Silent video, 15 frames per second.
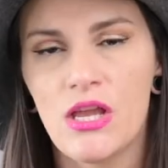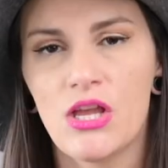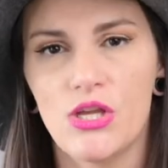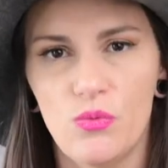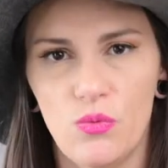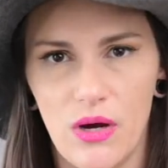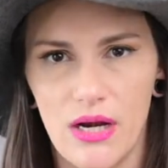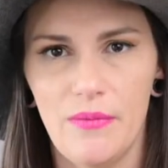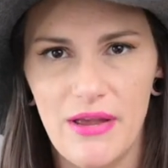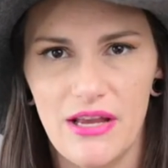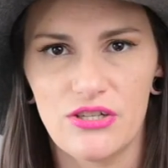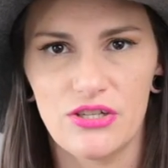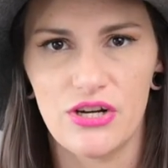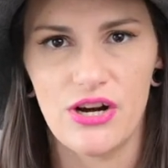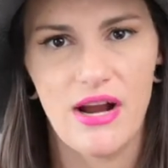You wanna
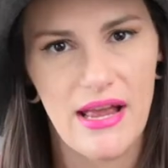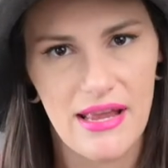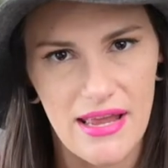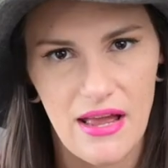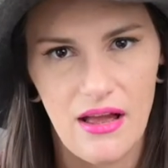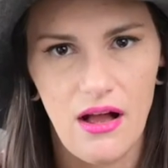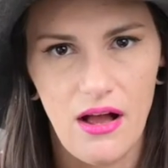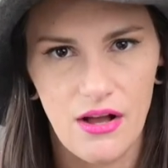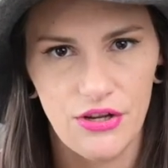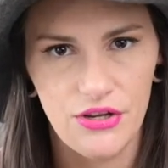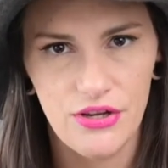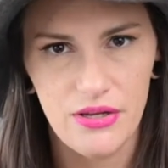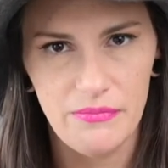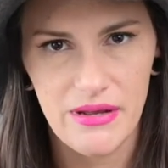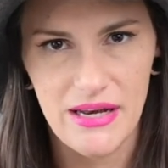make sure and get a
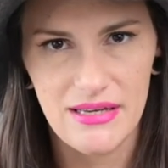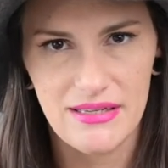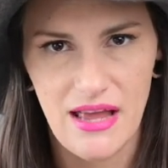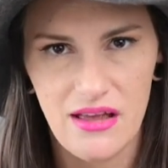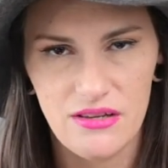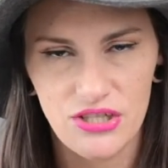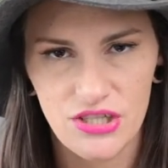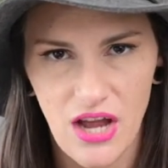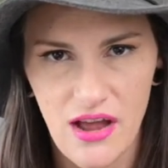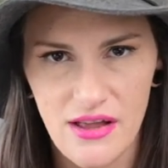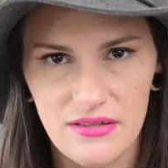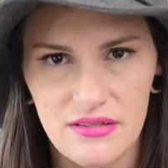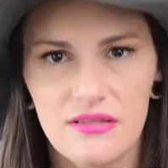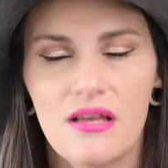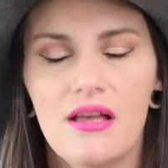good many test
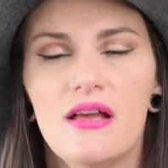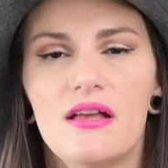shots